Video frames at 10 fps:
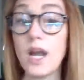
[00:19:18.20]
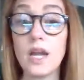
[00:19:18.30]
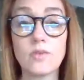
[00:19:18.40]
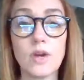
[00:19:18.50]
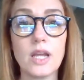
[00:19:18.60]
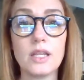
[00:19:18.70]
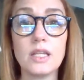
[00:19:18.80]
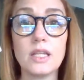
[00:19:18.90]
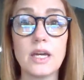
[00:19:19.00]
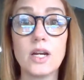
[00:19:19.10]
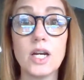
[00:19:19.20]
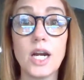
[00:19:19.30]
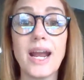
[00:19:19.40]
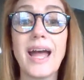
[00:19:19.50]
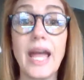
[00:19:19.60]
and write the
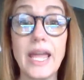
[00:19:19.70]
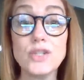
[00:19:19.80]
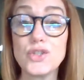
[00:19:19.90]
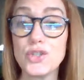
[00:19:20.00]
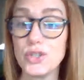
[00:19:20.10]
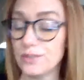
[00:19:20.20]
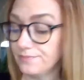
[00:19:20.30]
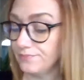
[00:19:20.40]
letter H.